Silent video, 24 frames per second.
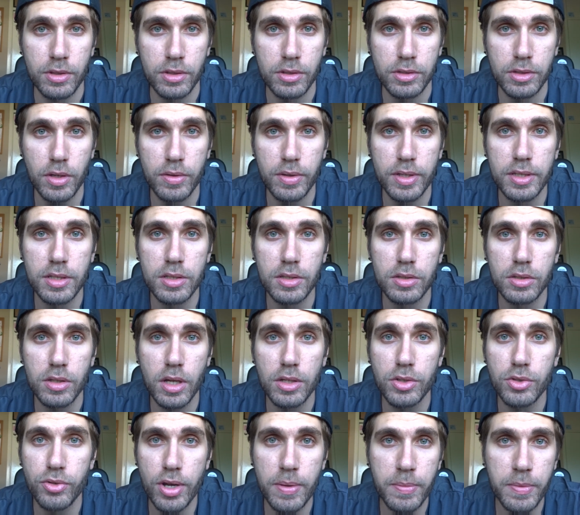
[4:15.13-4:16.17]
So this is
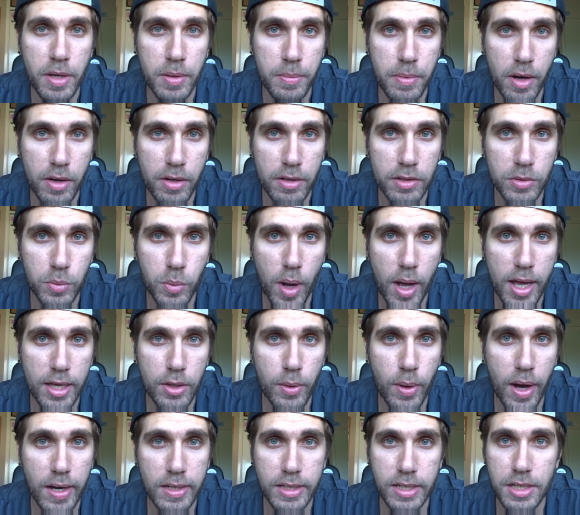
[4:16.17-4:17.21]
a dream command is where
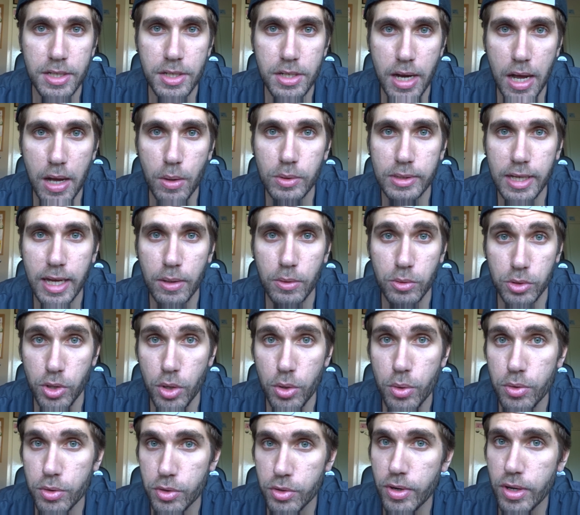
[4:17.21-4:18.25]
you actually shout out
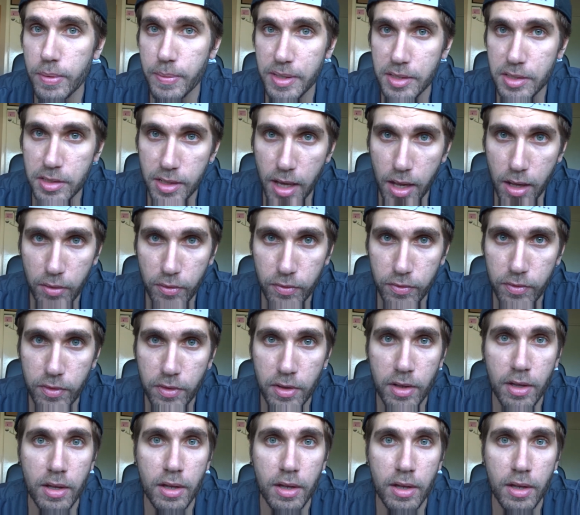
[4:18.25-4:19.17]
to the dream itself